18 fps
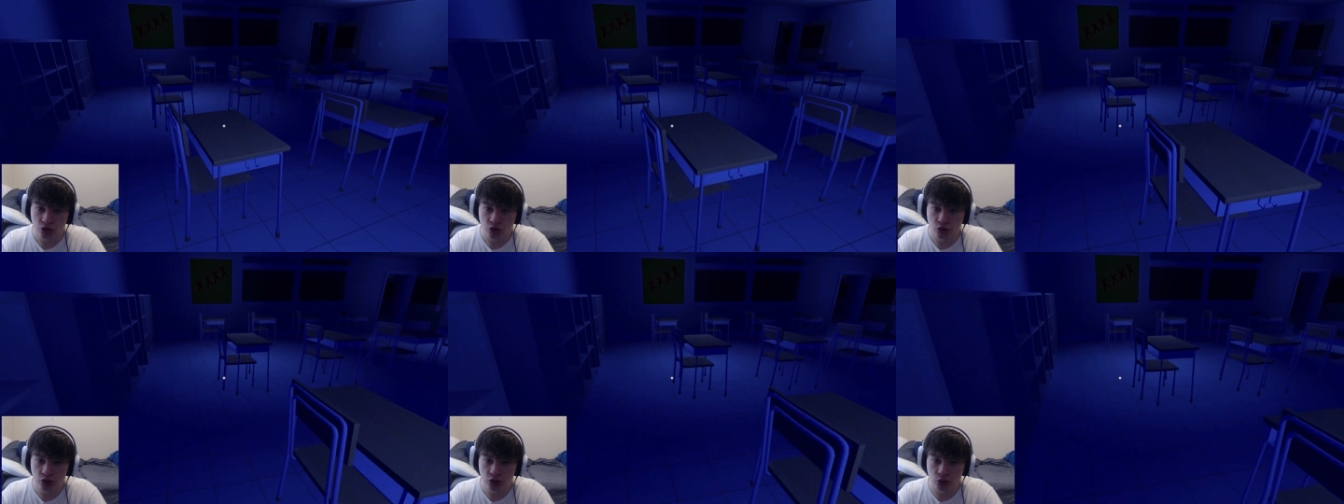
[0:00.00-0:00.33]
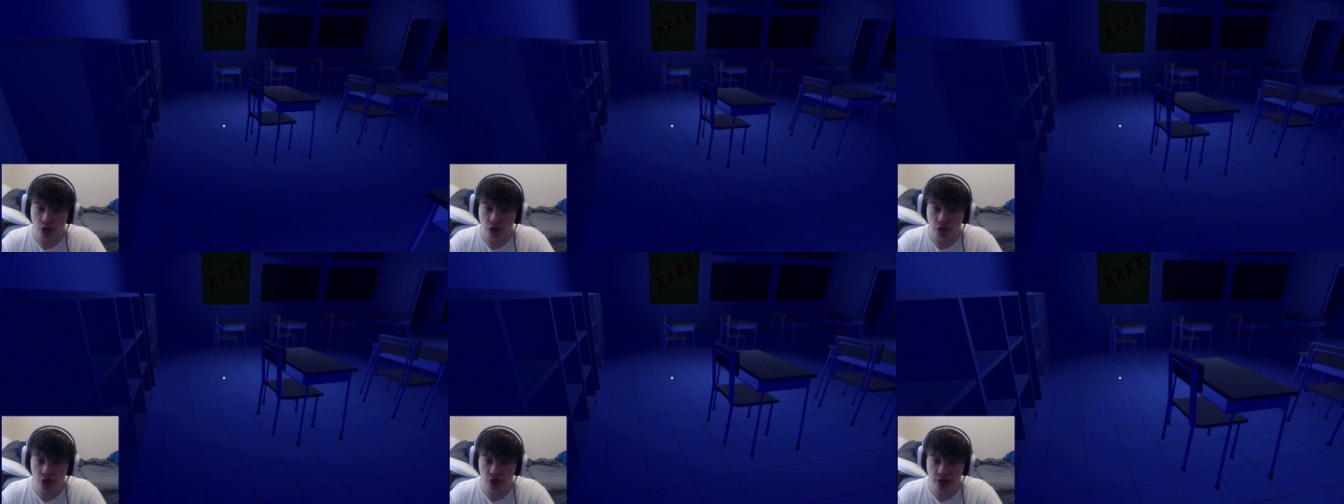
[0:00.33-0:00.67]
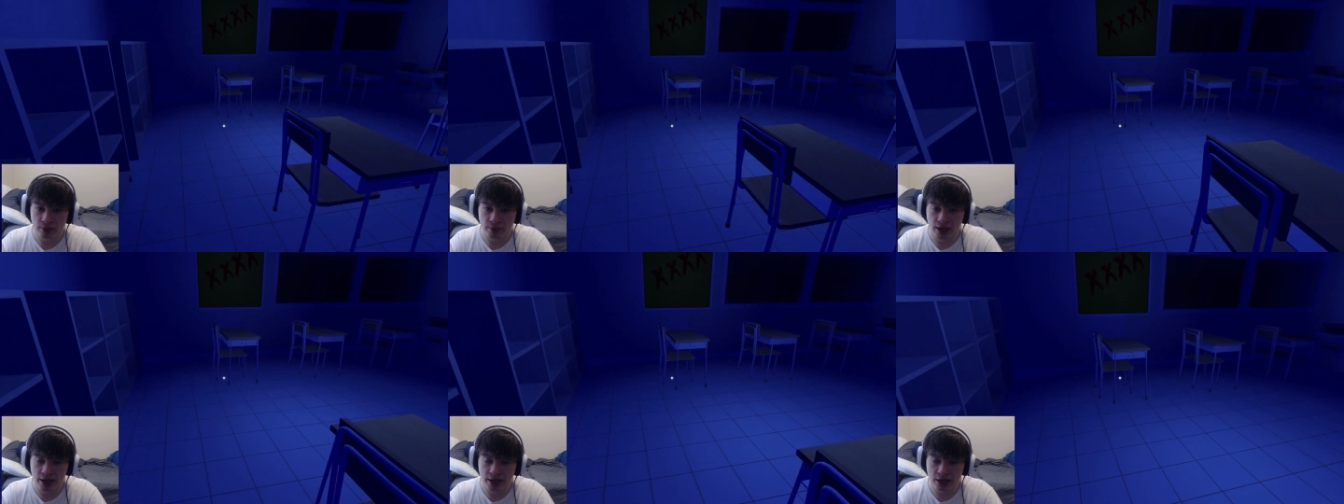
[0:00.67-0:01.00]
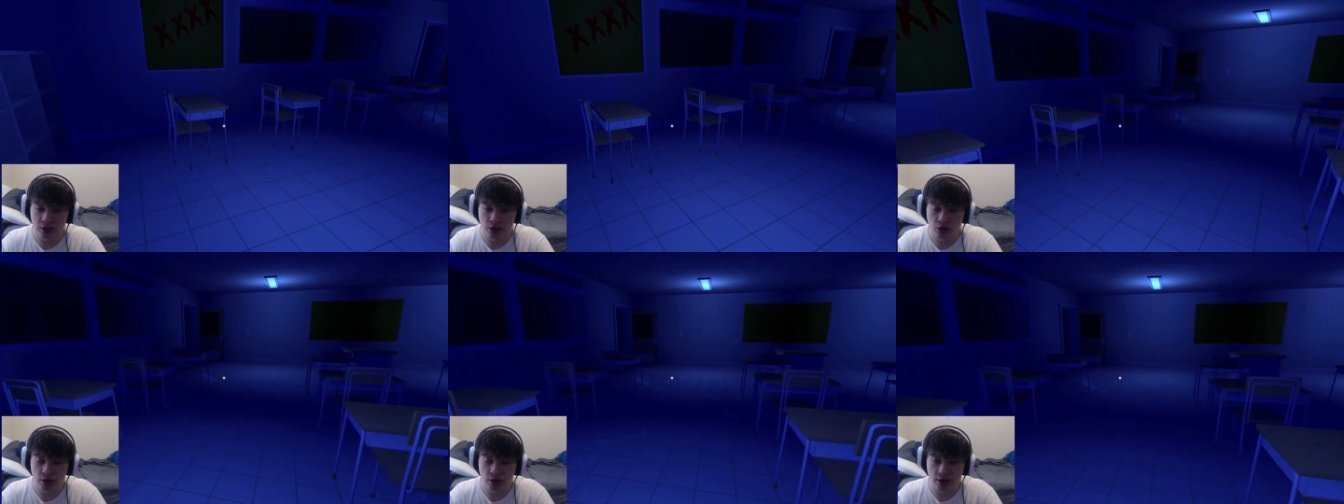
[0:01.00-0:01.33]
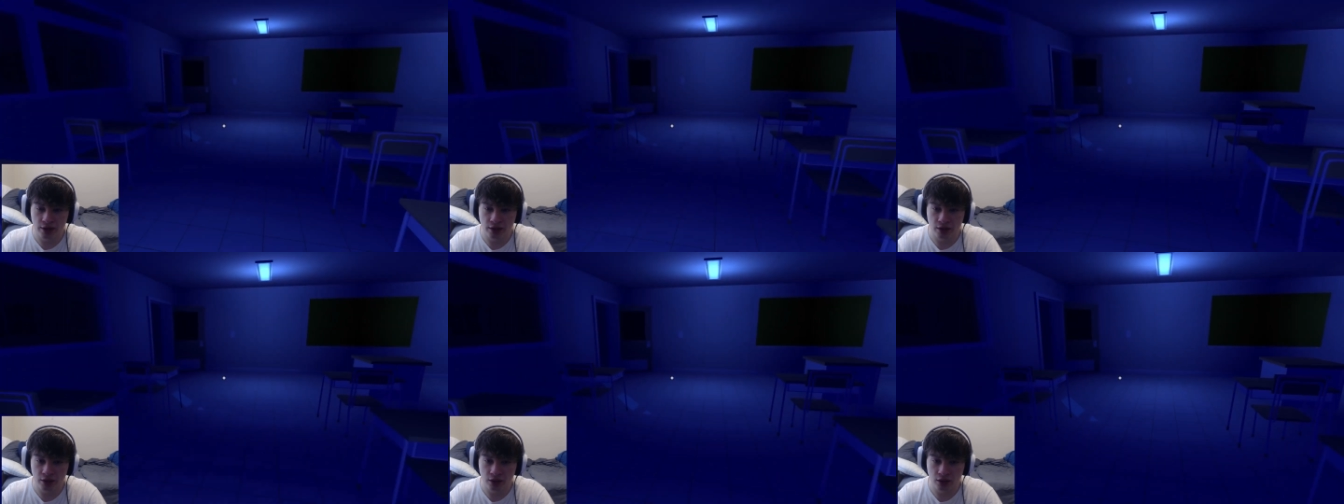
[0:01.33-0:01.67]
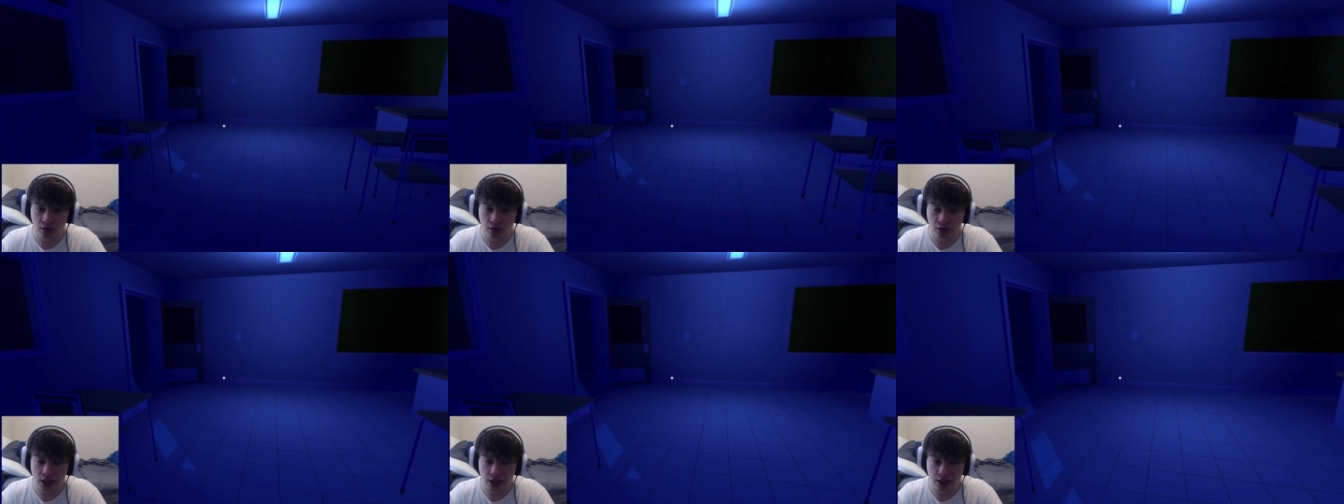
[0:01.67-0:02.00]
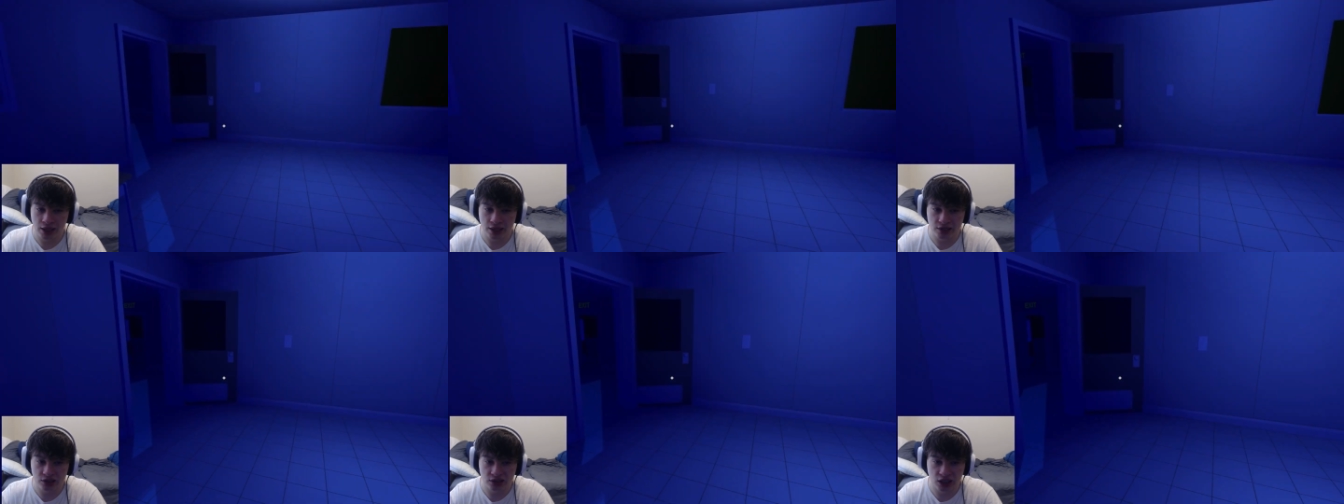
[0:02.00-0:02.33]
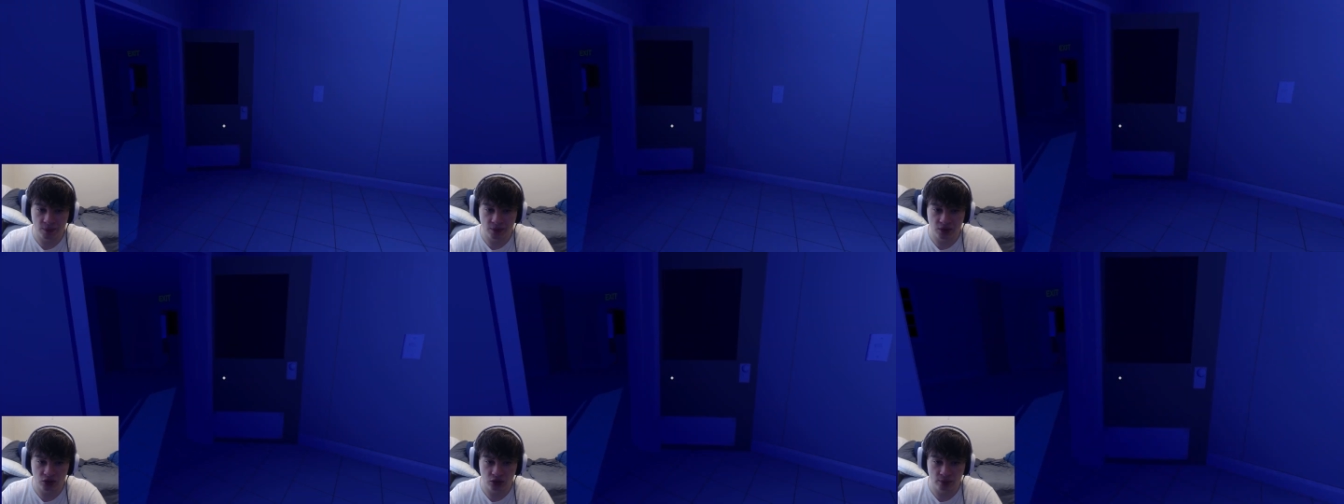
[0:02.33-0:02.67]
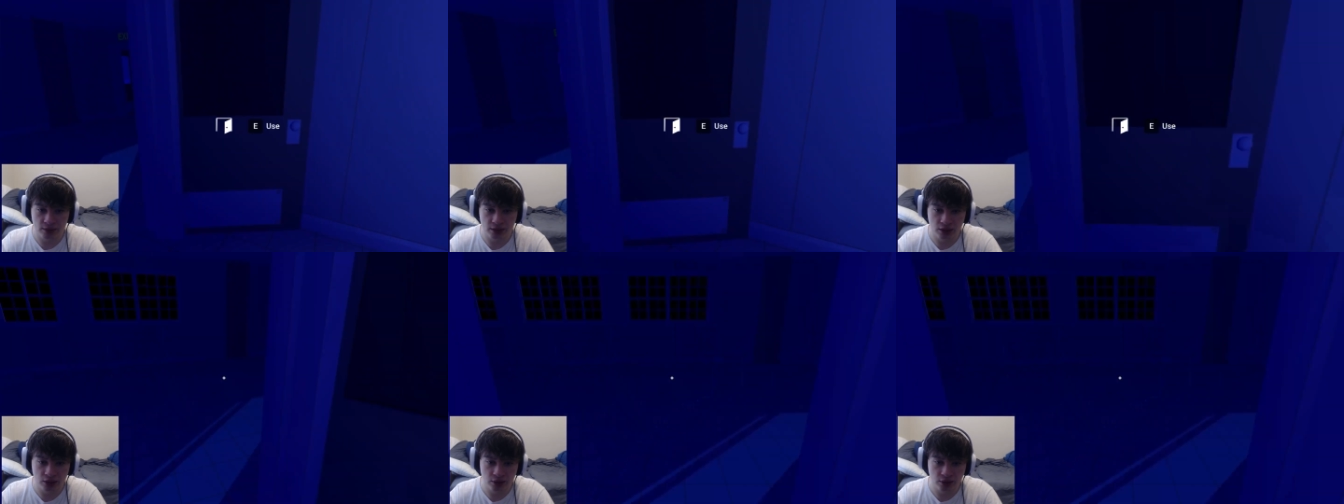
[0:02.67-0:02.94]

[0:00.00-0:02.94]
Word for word: you can go through them. I didn't know that. That kind of scared me a little bit.